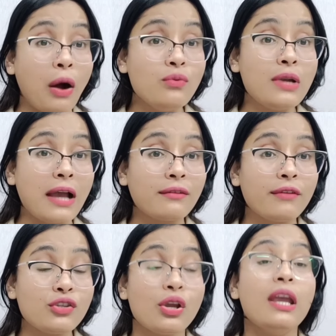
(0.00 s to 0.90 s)
foul
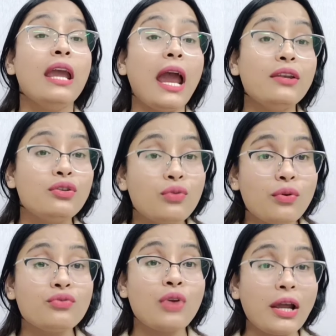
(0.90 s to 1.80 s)
language and
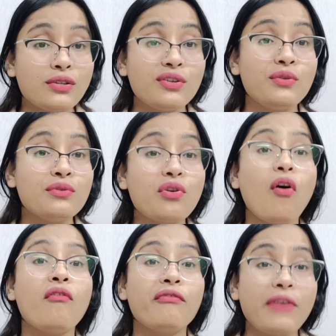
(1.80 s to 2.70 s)
don't try to use
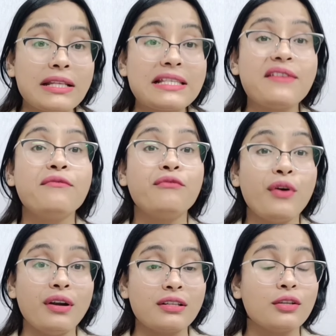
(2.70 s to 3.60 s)
offensive
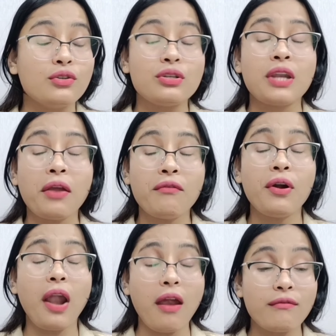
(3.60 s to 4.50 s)
words.
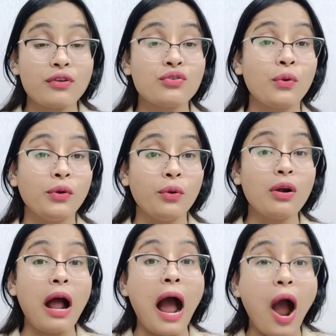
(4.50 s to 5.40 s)
Never ever show
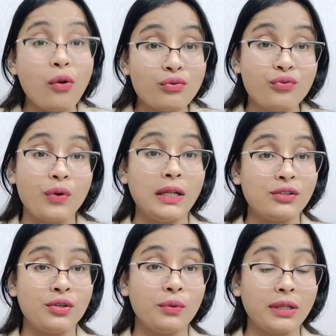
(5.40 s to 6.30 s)
your
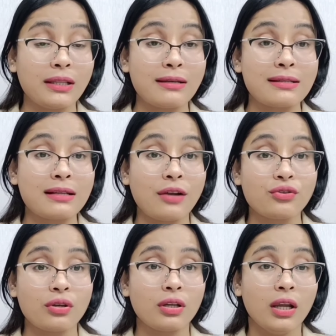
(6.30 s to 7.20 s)
outrage during the
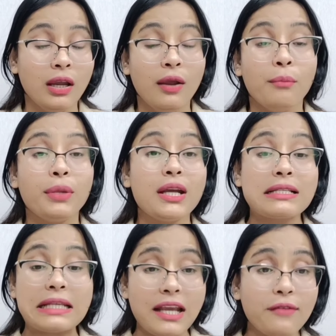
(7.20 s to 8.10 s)
discussion.
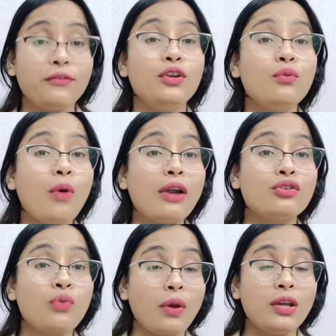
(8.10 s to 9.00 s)
Because if you are
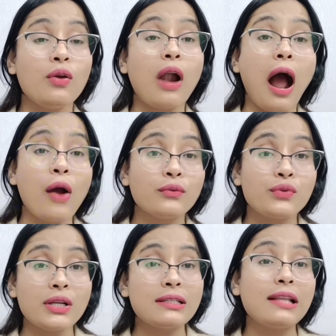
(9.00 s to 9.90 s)
showing your
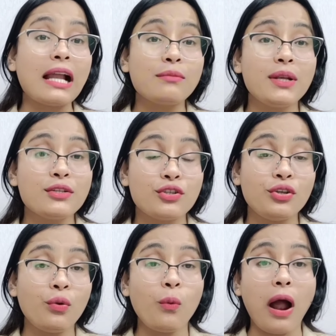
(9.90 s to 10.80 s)
outrage, that means
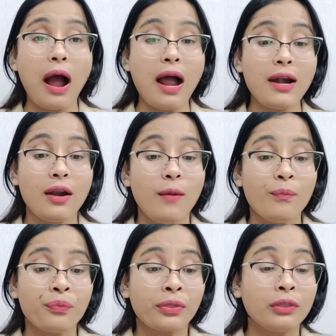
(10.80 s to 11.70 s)
you are
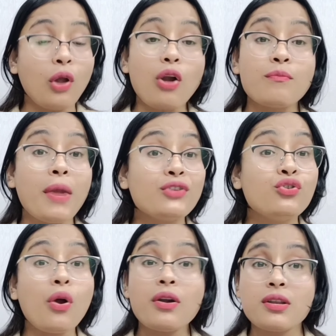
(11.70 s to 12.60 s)
not
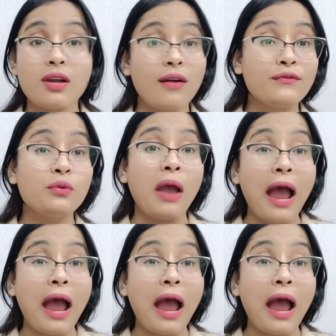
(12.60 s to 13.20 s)
mature enough to